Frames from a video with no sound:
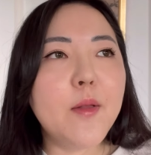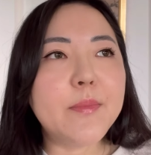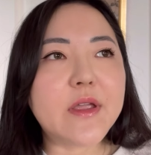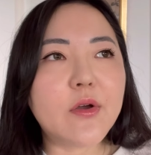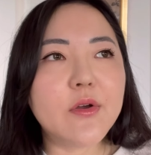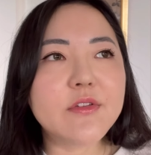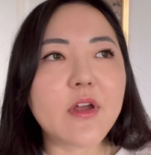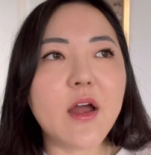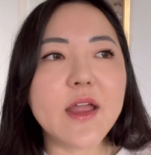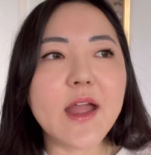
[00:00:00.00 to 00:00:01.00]
because
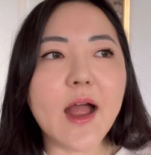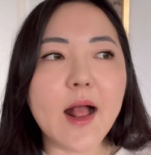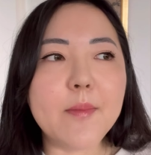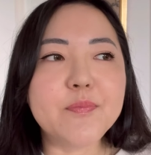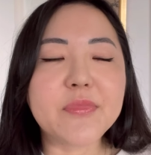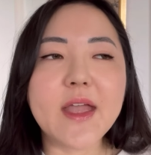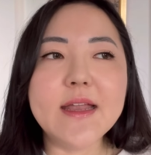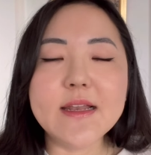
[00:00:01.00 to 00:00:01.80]
I am a